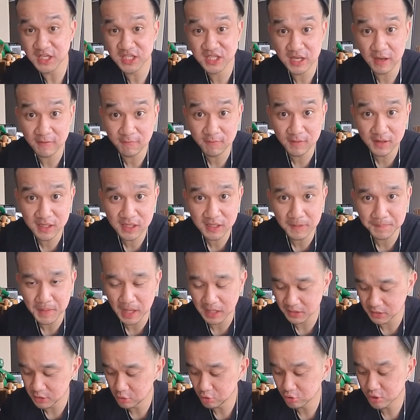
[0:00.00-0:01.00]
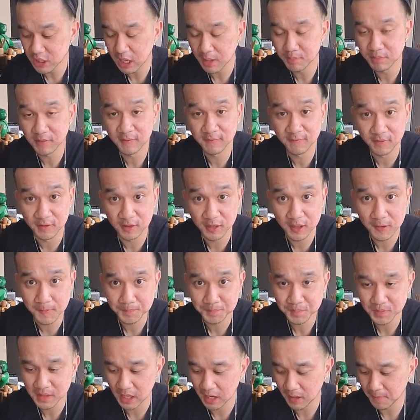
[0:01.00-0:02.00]
There's definitely a new type of pho
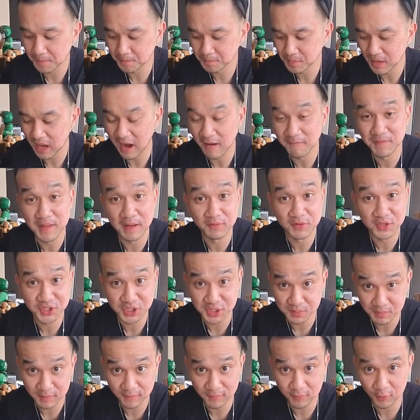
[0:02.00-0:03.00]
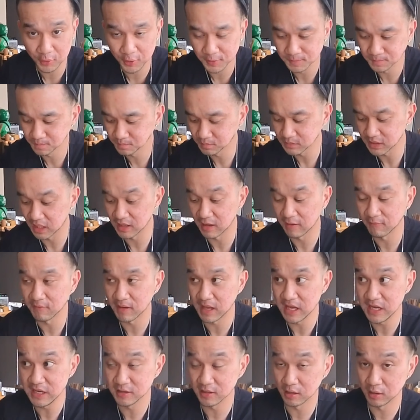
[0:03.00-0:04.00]
that I've never seen before, and
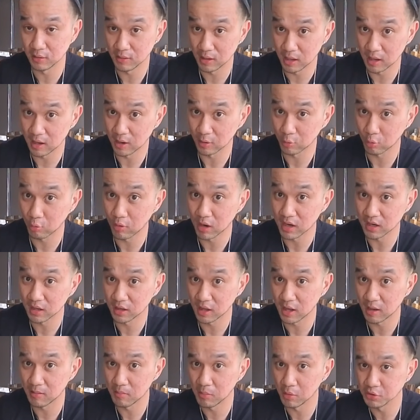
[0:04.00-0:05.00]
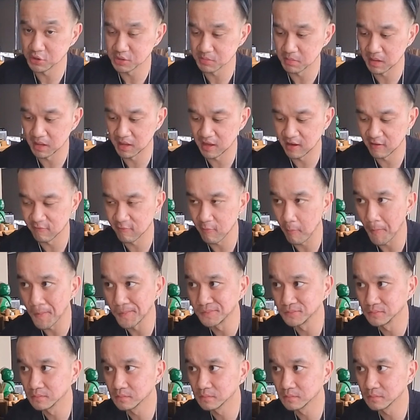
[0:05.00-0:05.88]
I've eaten quite a lot of bowls in my life.